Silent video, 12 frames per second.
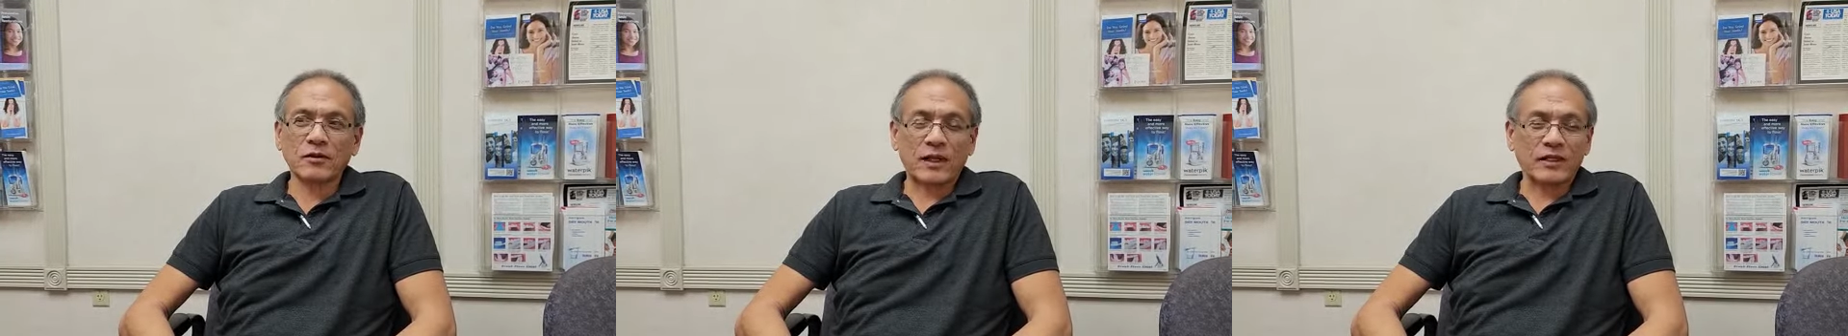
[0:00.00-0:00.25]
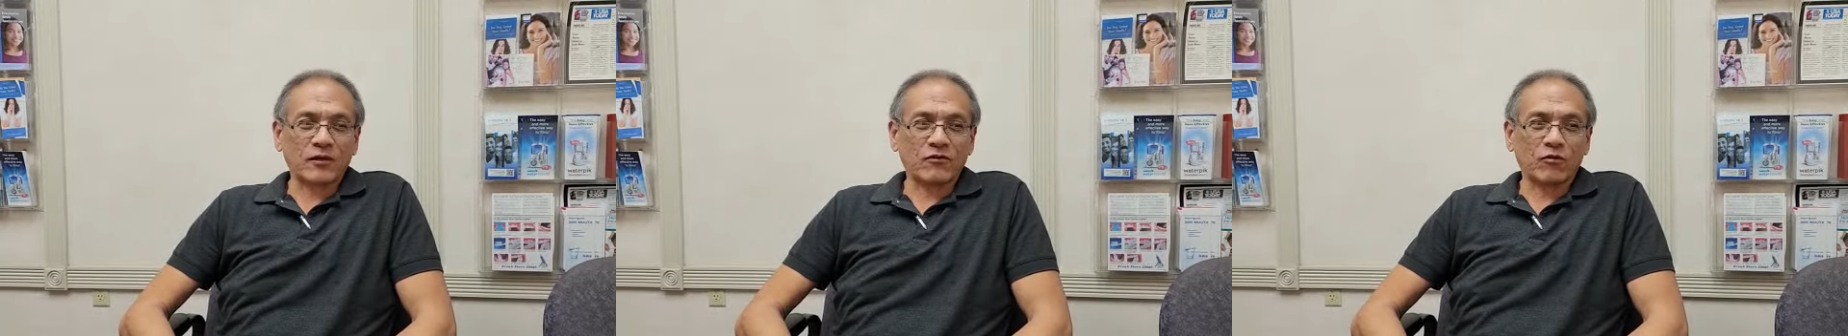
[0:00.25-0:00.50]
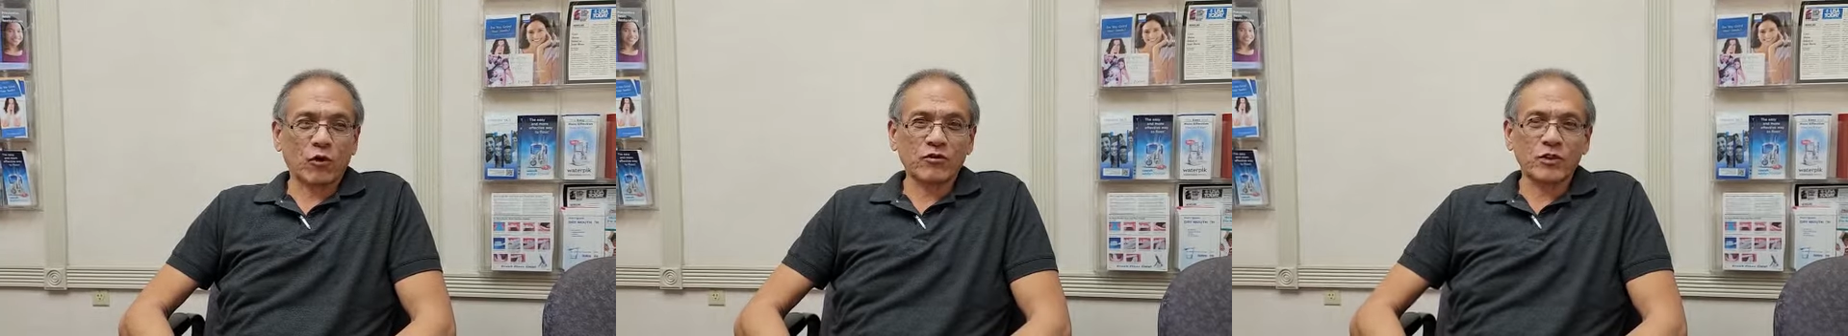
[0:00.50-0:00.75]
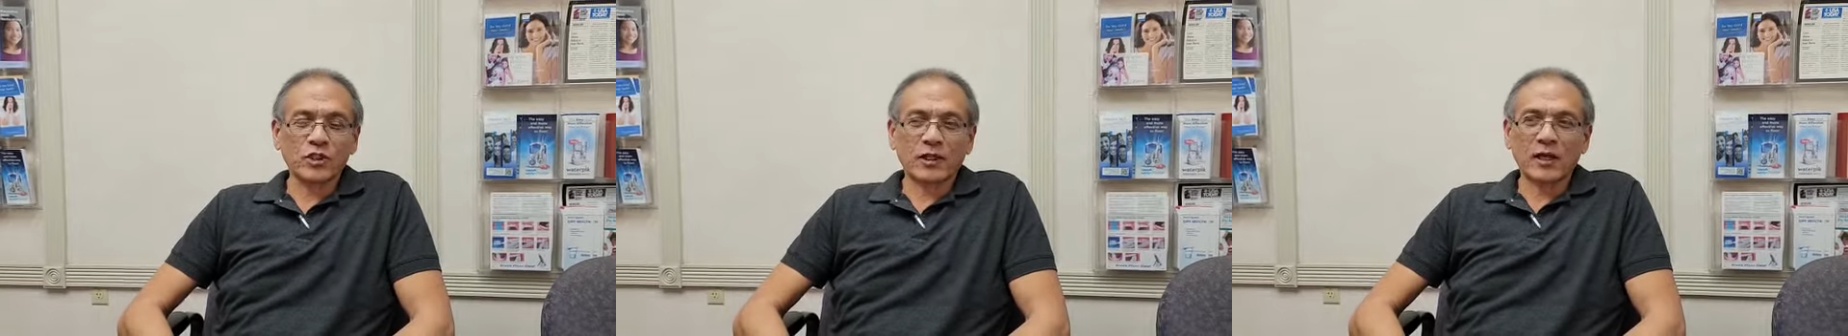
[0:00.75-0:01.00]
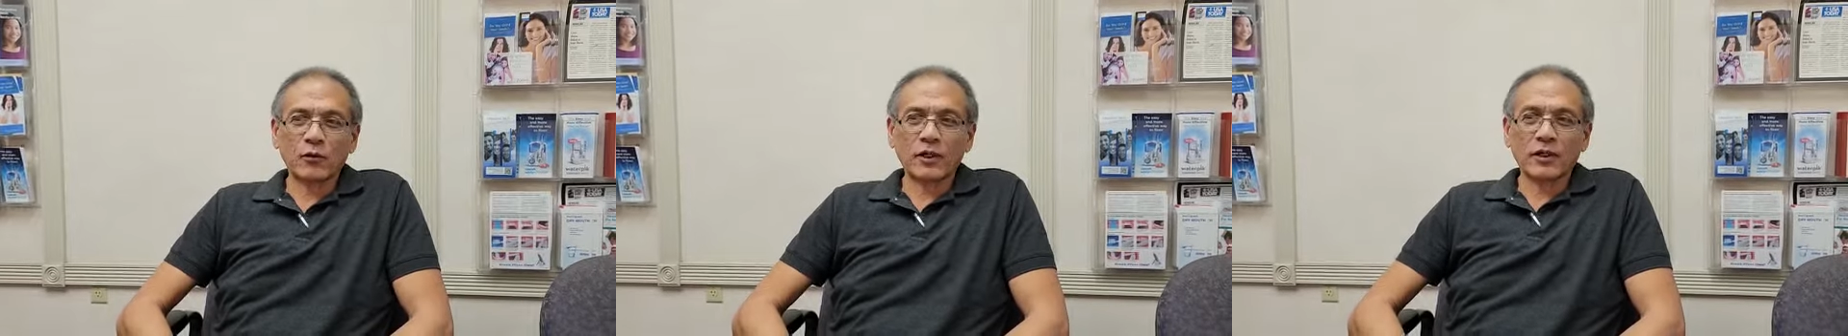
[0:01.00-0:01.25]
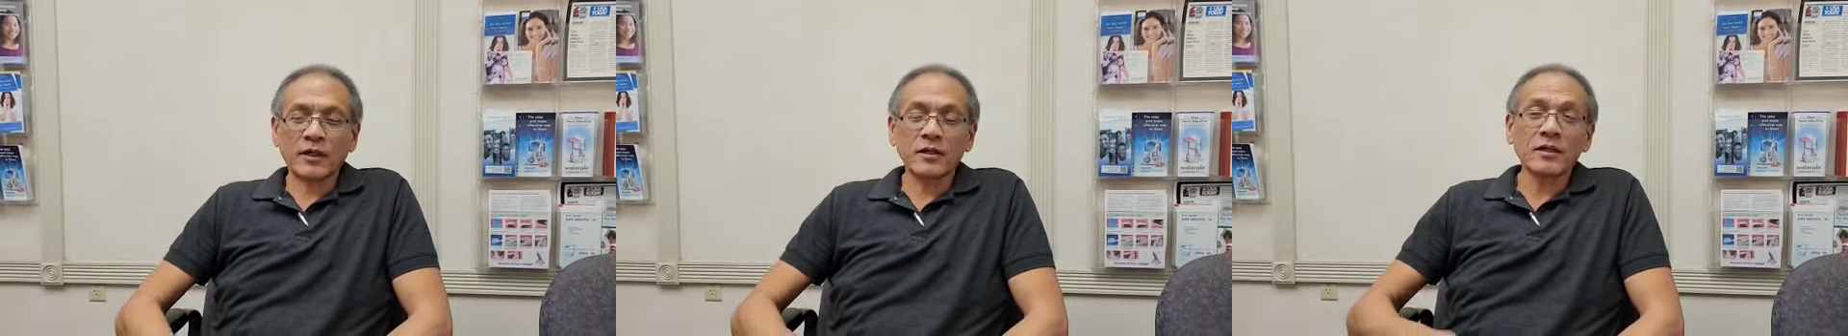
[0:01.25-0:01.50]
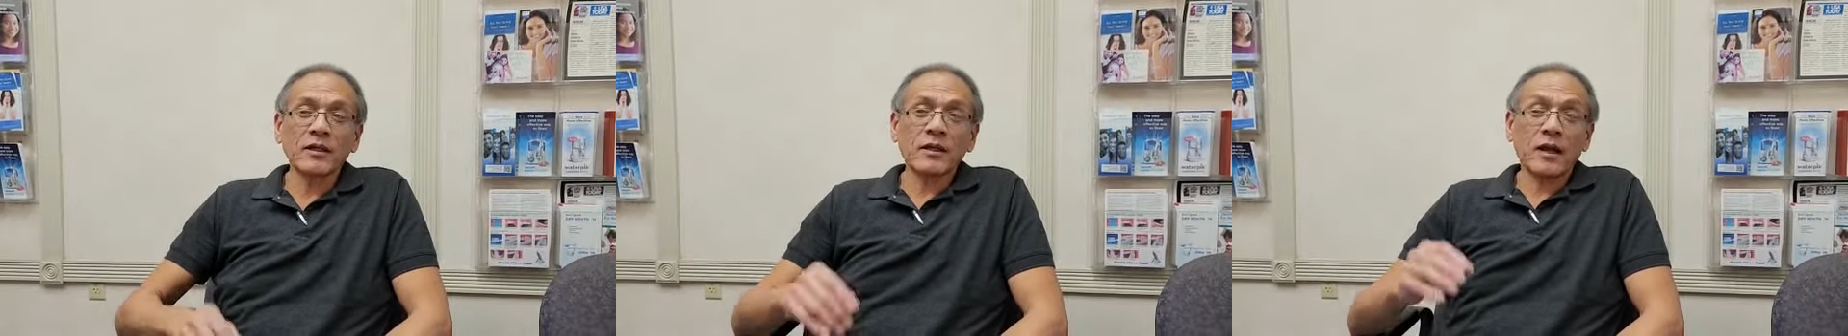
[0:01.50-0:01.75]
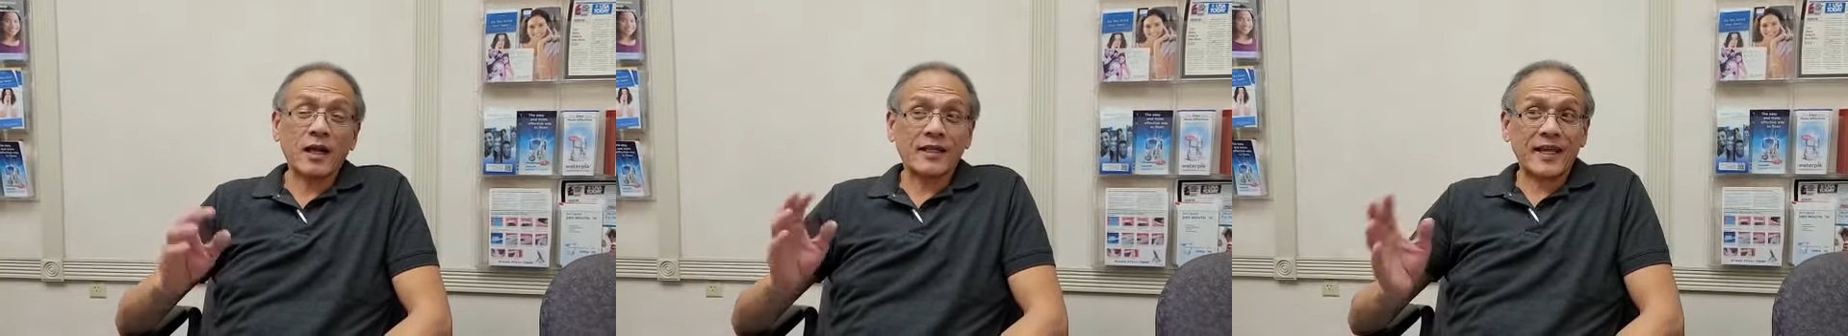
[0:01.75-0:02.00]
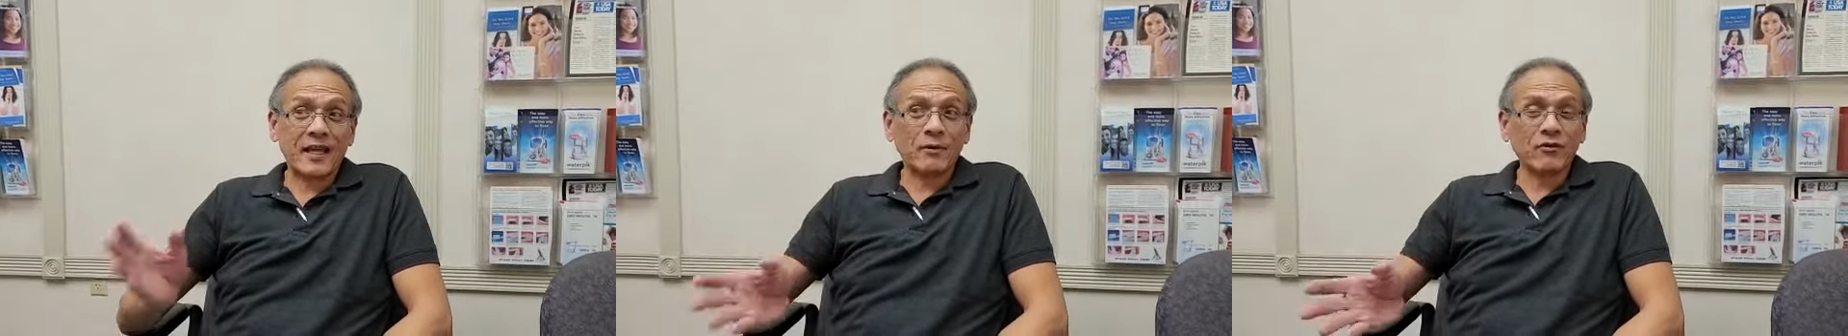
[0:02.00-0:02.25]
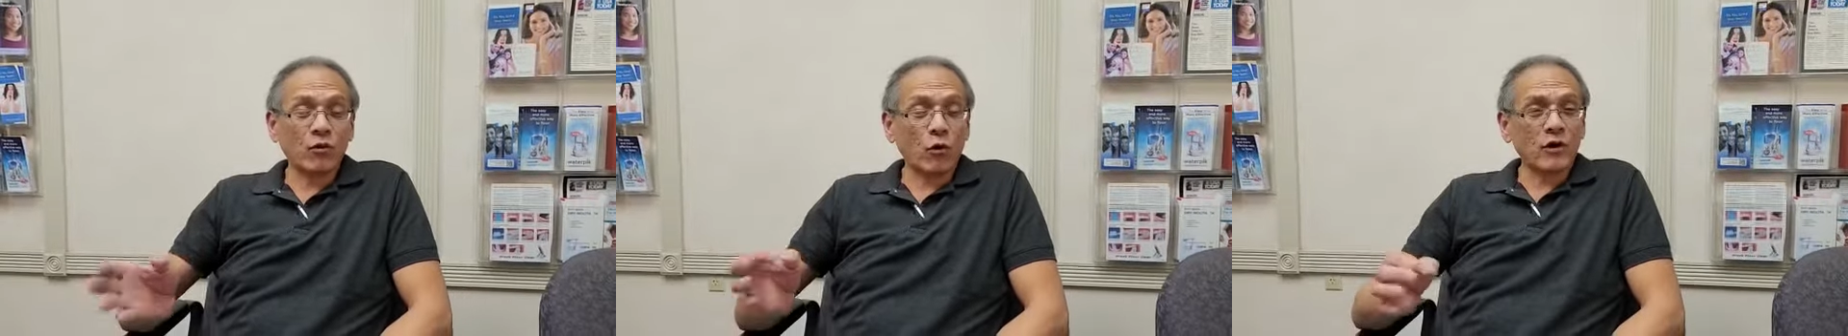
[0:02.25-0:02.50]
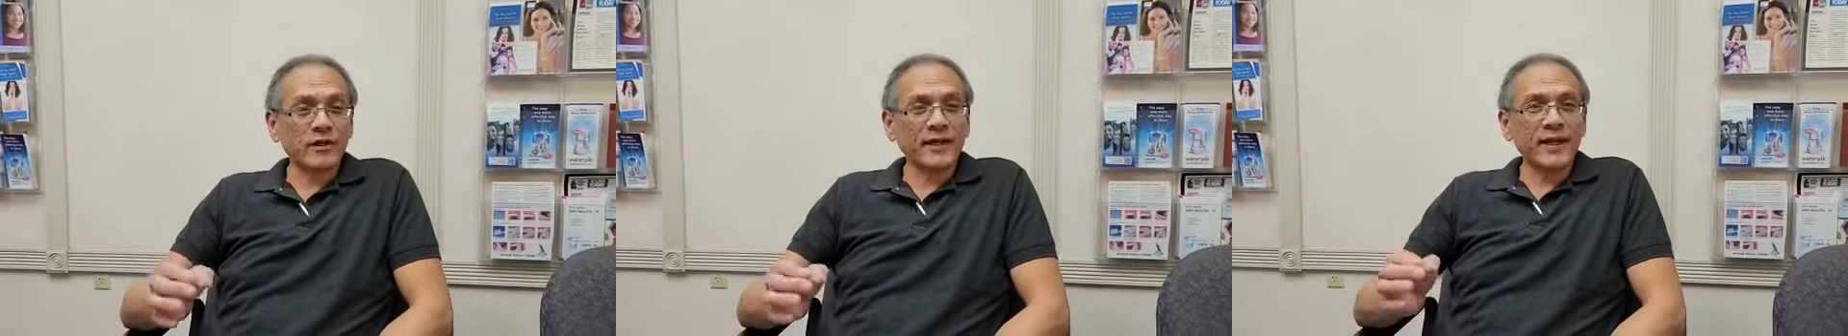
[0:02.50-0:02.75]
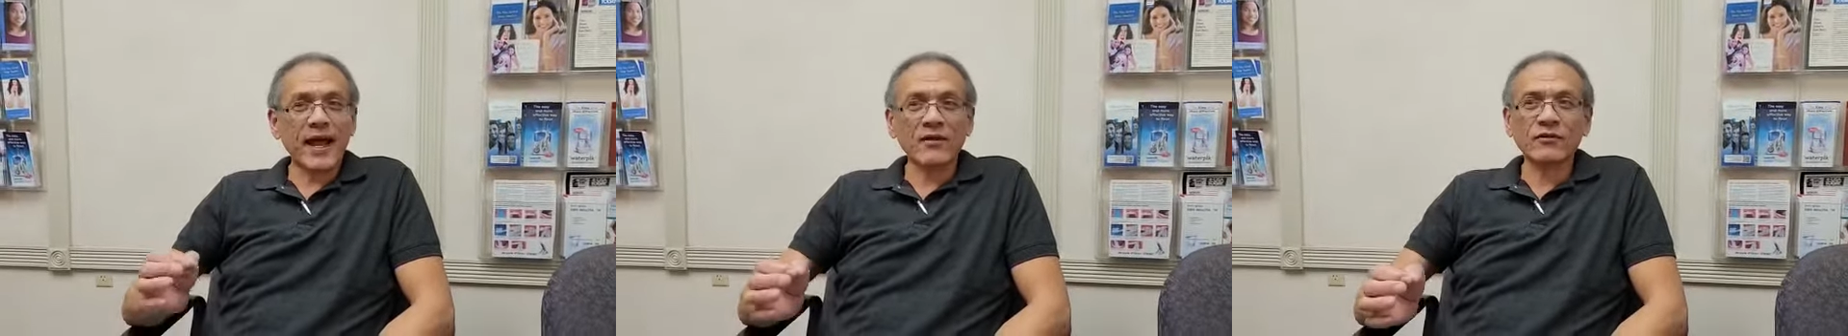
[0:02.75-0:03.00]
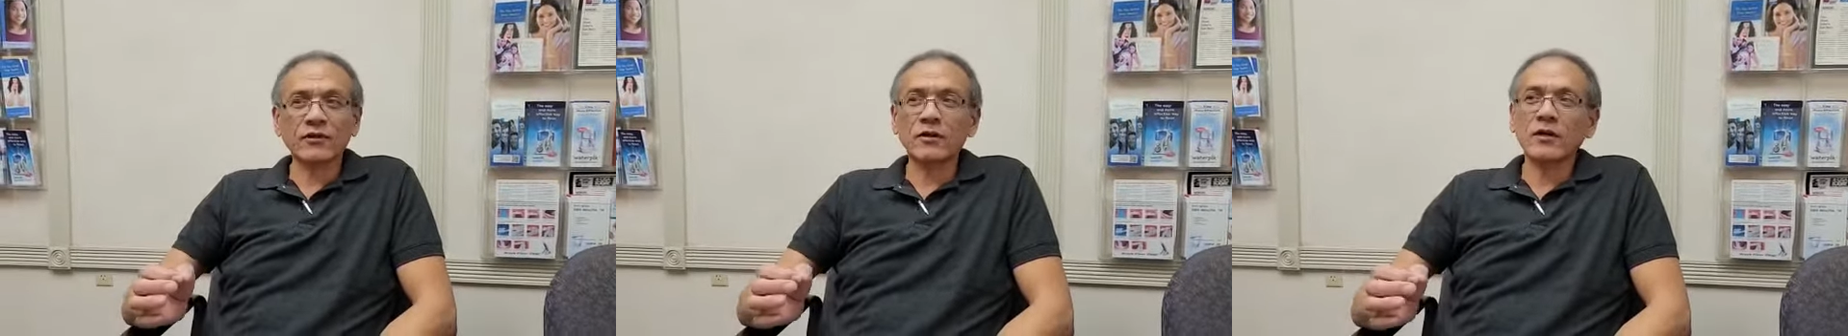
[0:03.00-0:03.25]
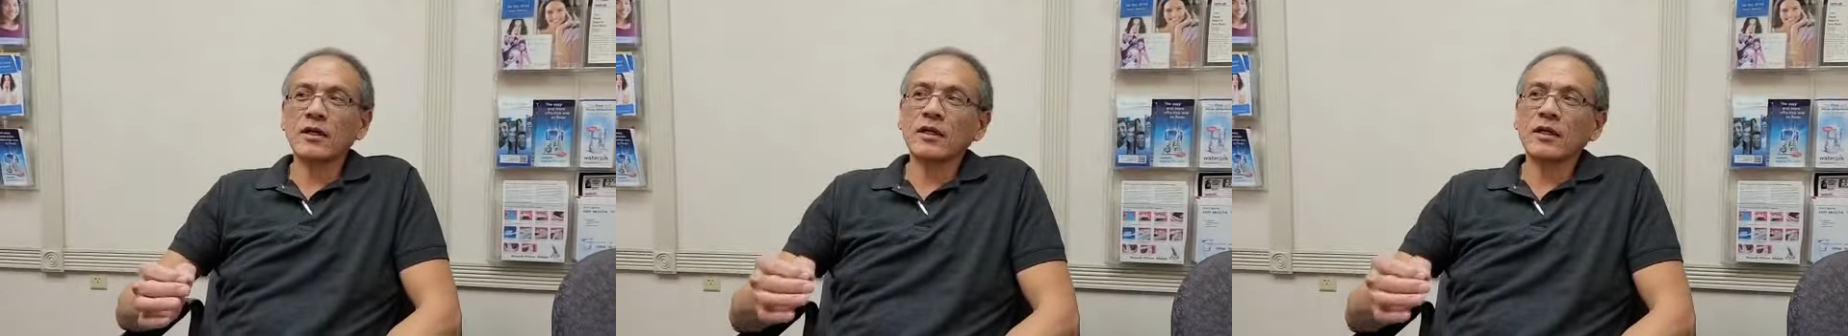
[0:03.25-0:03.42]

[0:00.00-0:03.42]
like the 4th of July weekend, a day before or day after.